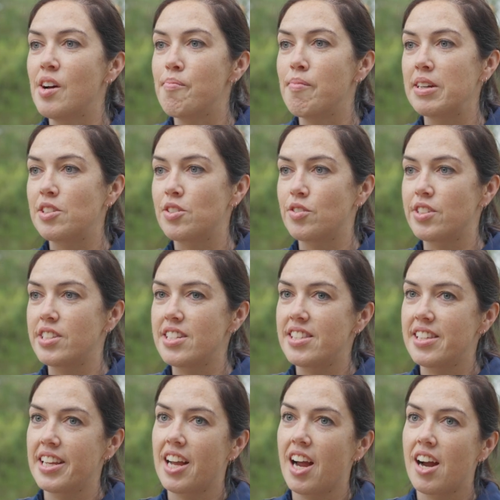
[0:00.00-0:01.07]
My daughters
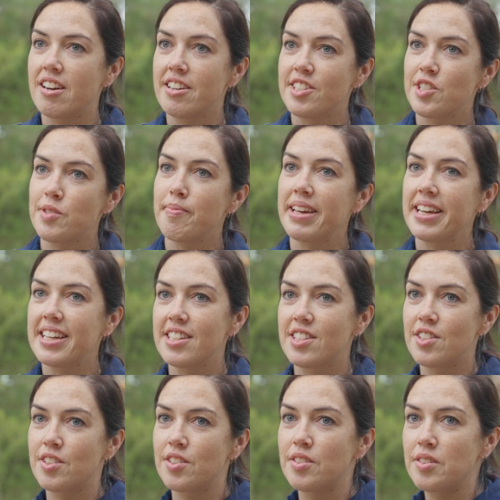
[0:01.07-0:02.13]
encouraged me
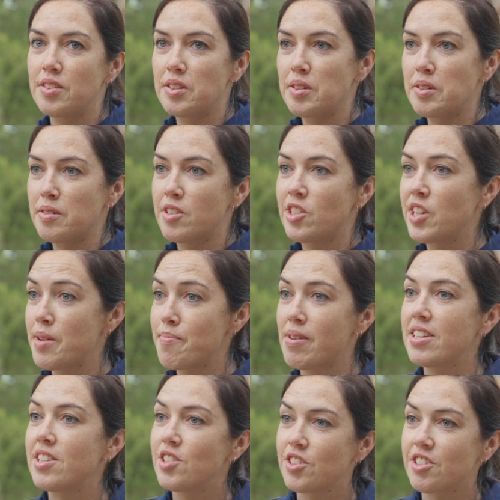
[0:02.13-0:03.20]
to share
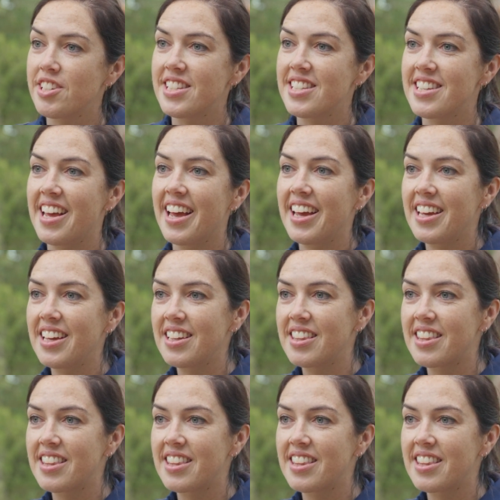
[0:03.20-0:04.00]
my story today.